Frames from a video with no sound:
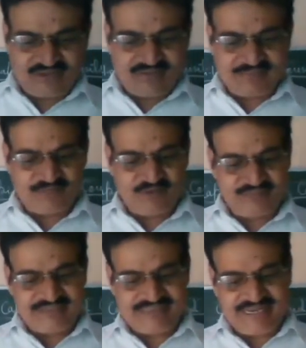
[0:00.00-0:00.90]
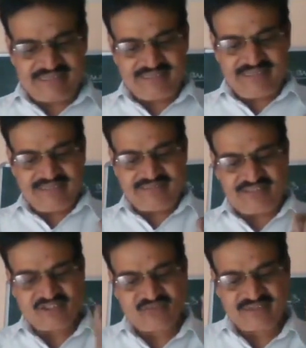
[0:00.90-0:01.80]
was prompting that
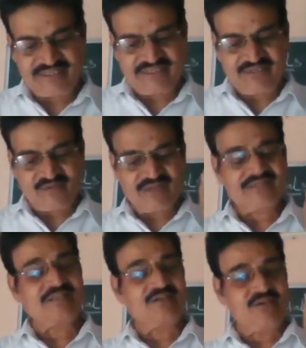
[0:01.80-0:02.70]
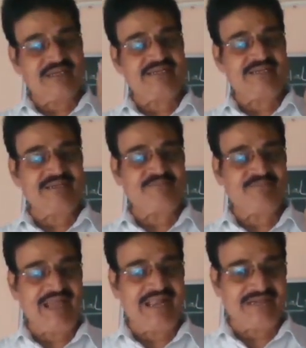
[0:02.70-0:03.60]
this Sikri was located
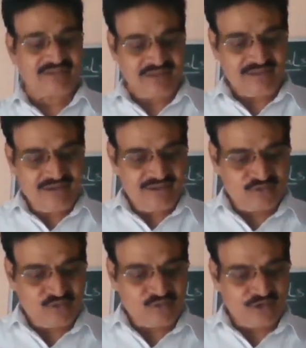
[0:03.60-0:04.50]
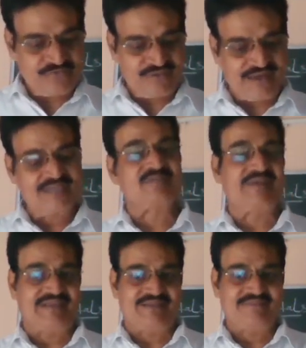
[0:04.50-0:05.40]
at the root of
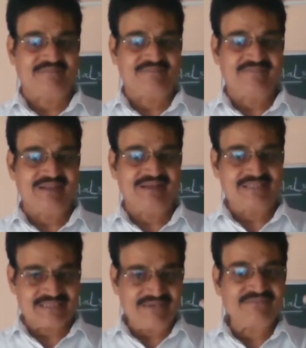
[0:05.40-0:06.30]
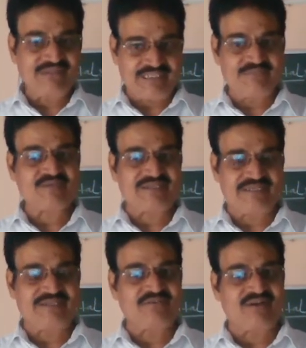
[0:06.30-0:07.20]
Ajmer. Understand? Fatehpur
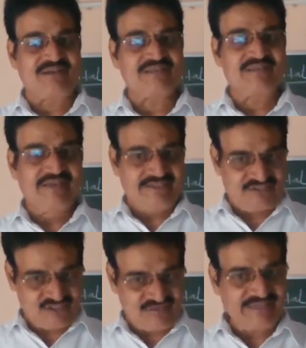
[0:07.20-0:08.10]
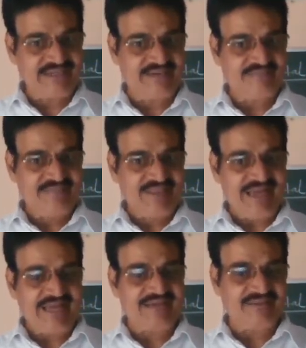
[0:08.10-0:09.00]
Sikri was situated
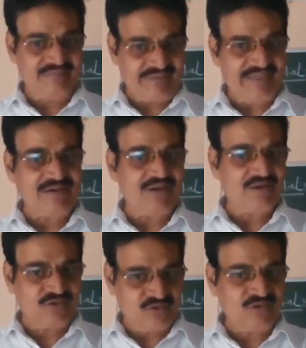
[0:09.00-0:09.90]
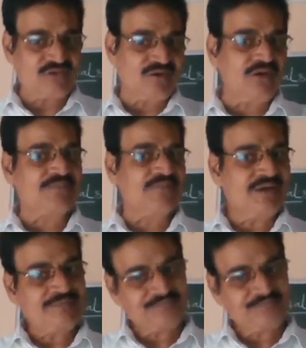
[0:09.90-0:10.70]
at the mid root of the